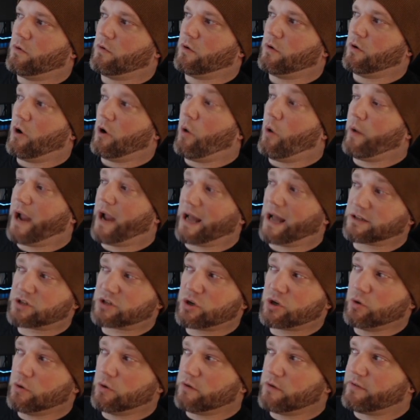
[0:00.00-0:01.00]
Oh, we got
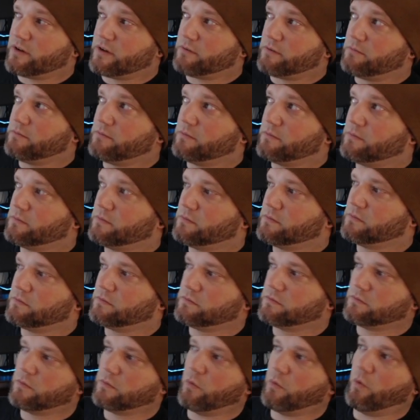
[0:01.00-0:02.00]
2 of them?
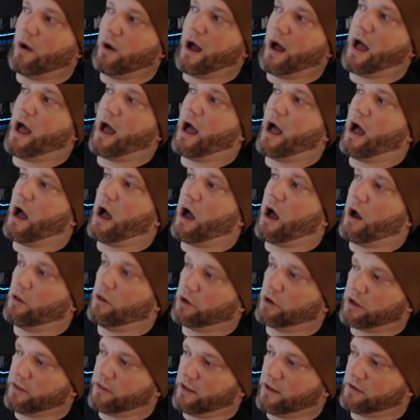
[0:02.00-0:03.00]

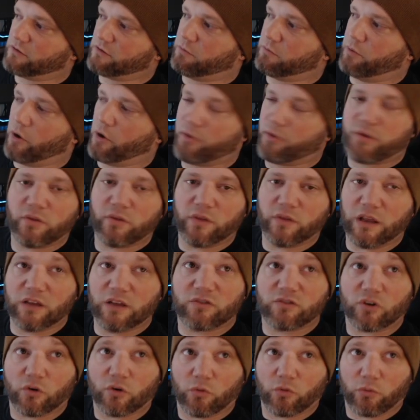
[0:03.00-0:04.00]
Look at this. Both of these
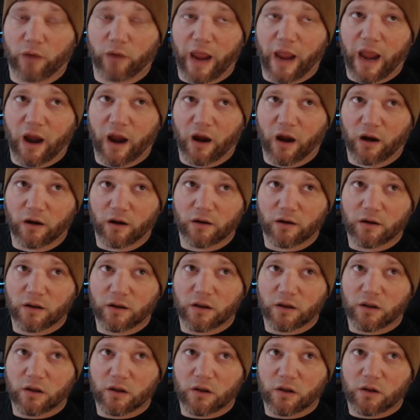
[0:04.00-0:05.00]
are rare.
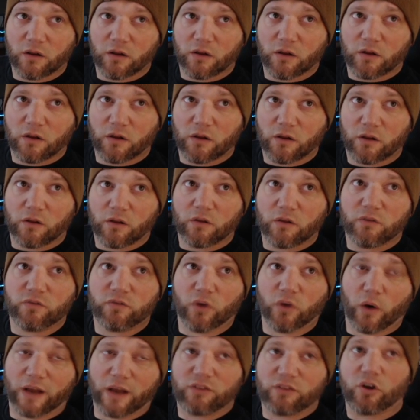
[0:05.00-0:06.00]

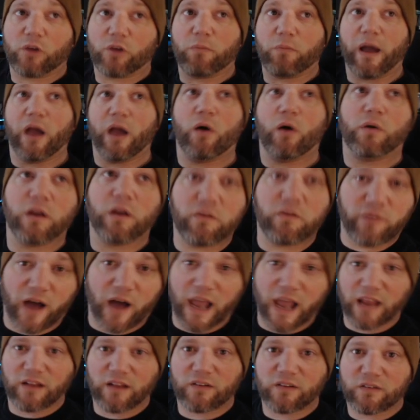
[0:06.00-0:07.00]
So I took my own
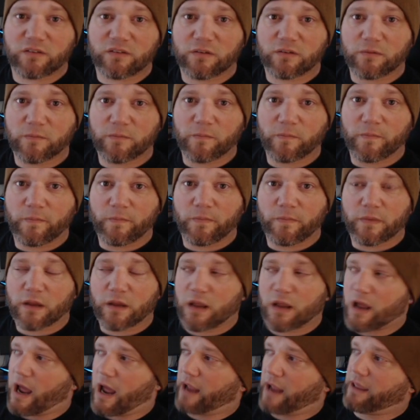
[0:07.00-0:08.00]
advice.
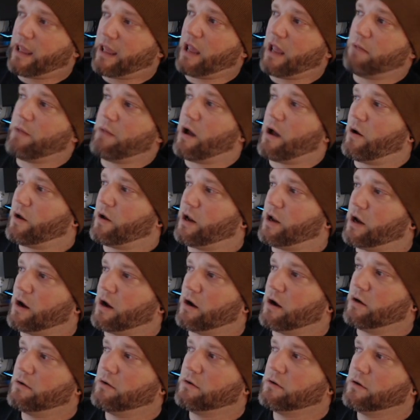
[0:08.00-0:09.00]
I came out
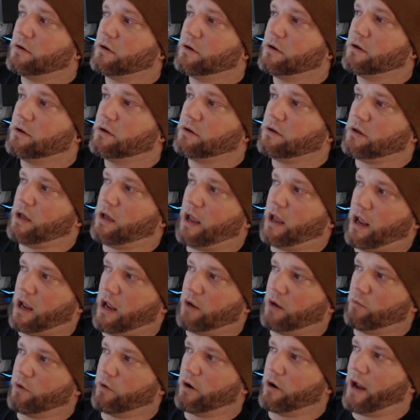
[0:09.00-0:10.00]
here
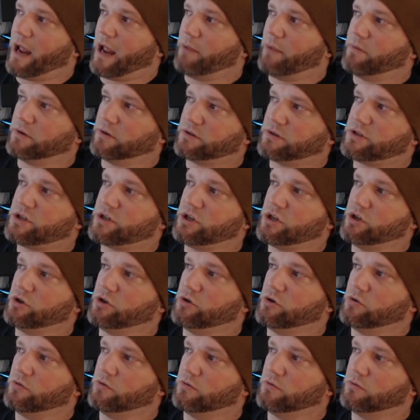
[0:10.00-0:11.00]
and we're able
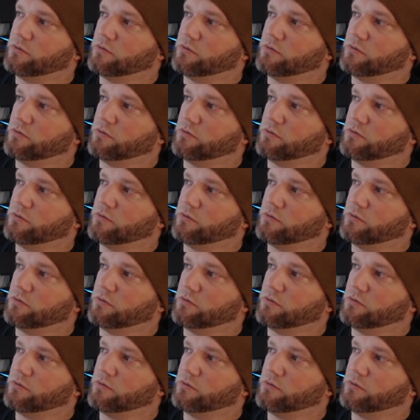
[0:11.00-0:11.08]
to...